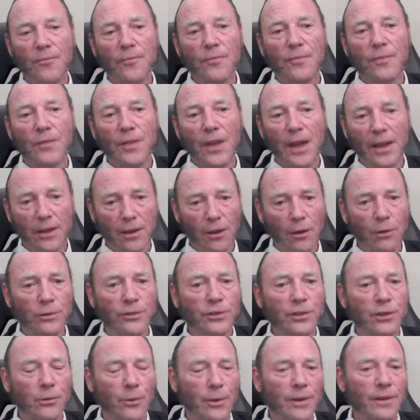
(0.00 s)
That goes
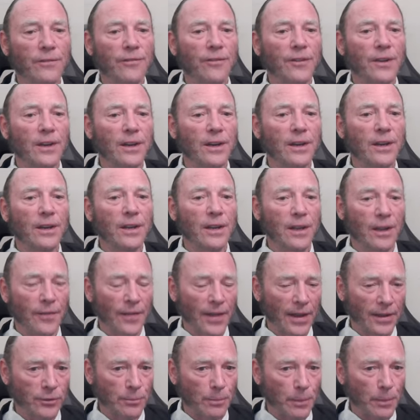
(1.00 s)
to infinity, and
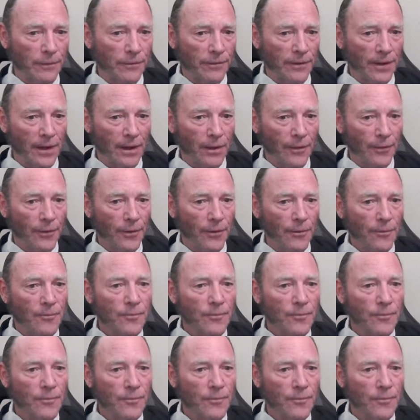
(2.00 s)
that's profound.